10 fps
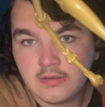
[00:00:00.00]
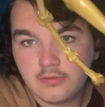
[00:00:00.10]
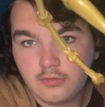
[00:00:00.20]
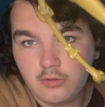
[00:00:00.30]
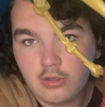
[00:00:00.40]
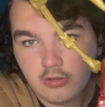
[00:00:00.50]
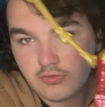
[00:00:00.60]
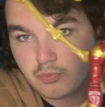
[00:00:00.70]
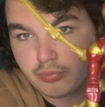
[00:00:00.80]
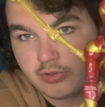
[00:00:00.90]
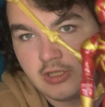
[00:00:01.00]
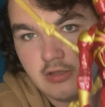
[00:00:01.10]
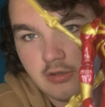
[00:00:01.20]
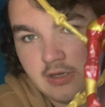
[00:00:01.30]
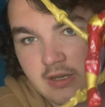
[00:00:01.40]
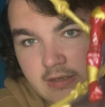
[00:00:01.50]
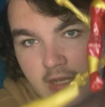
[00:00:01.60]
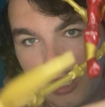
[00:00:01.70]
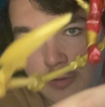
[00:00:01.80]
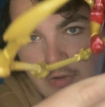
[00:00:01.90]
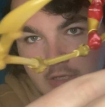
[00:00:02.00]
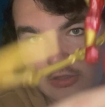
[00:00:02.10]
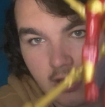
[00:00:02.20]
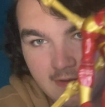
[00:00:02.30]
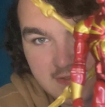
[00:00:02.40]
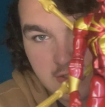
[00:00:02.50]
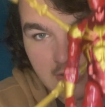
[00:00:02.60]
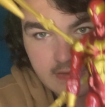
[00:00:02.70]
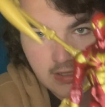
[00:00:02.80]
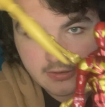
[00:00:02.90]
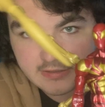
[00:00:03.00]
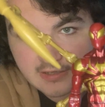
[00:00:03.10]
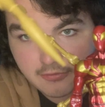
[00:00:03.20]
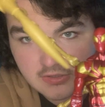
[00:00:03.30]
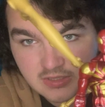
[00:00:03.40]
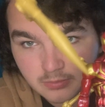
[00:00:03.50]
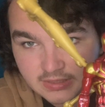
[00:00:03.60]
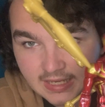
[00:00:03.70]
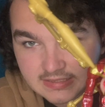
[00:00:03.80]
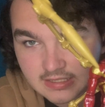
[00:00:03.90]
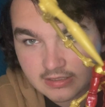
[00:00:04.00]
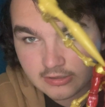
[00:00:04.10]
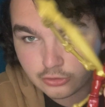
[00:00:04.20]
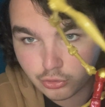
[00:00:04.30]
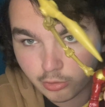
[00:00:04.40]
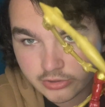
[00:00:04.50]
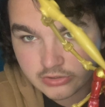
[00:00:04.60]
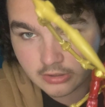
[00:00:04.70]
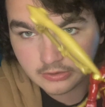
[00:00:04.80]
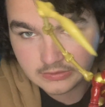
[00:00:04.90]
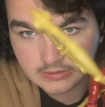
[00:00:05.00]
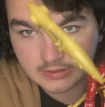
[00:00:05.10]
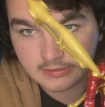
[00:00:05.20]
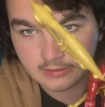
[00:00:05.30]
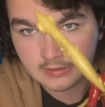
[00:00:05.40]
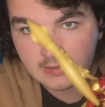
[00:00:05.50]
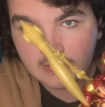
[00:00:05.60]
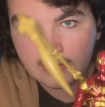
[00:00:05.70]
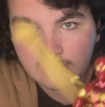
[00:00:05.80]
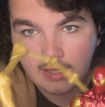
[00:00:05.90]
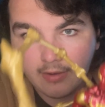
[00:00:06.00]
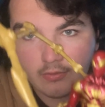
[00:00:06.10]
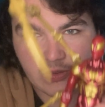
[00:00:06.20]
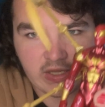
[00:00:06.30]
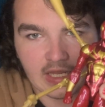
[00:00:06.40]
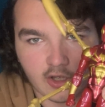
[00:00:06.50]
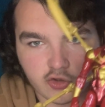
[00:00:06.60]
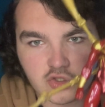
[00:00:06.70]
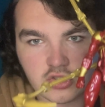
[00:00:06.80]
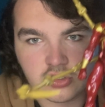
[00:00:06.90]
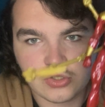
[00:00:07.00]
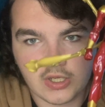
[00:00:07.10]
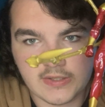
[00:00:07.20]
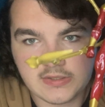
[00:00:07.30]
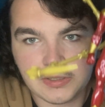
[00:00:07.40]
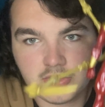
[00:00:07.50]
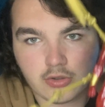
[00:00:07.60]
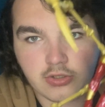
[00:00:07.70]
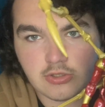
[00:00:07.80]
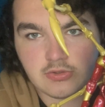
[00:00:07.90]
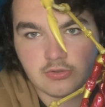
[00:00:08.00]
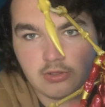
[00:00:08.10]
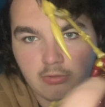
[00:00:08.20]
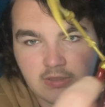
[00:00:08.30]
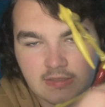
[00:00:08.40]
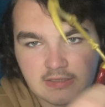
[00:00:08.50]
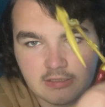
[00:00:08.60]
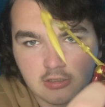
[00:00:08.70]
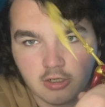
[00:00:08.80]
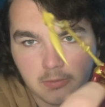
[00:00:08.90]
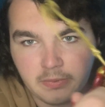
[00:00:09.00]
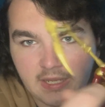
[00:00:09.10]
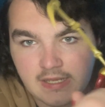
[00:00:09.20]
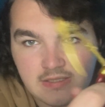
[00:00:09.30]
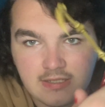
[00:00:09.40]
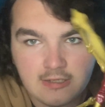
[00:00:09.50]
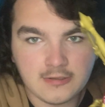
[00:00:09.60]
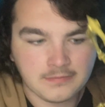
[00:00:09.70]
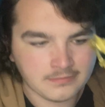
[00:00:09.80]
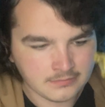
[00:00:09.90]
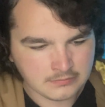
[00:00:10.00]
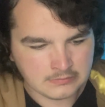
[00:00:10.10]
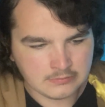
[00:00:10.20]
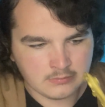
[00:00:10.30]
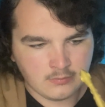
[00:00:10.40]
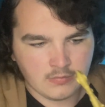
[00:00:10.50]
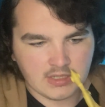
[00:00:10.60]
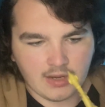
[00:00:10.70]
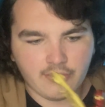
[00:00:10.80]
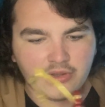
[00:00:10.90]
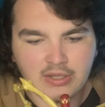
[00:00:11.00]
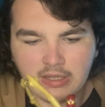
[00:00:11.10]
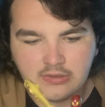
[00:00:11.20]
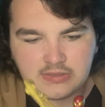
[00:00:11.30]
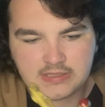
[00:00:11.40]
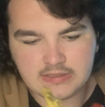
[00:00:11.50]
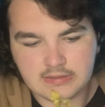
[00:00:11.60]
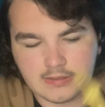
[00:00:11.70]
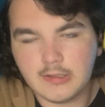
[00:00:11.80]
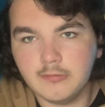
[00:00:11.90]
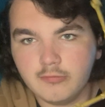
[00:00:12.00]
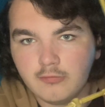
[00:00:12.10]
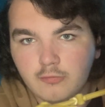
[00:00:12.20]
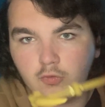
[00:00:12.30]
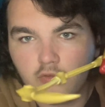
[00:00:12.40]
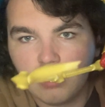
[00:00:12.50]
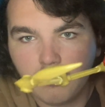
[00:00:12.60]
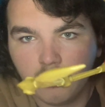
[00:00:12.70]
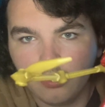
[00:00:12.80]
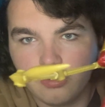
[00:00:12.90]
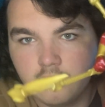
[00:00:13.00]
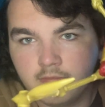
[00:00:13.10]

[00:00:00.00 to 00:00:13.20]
looks pretty good on camera. Honestly, you can tell the difference in plastic in the torso to the everything else, because the torso is the only one that's like hard plastic. Everything else is rubber.